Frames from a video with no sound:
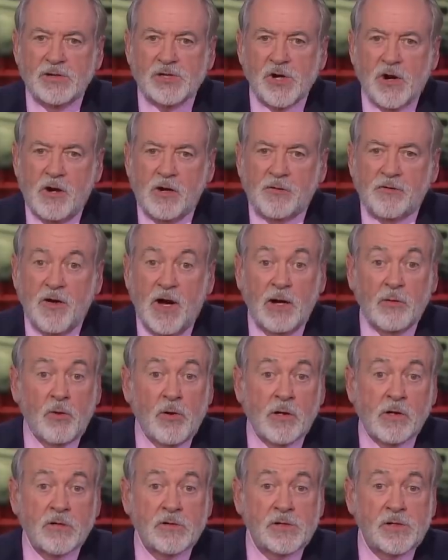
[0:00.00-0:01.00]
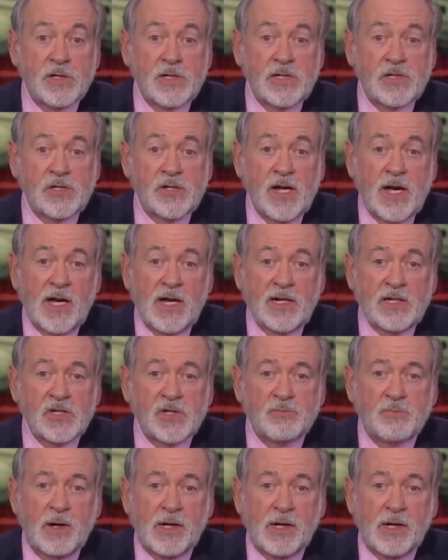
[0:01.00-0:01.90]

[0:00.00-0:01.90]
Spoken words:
know it's hard to find workers these days,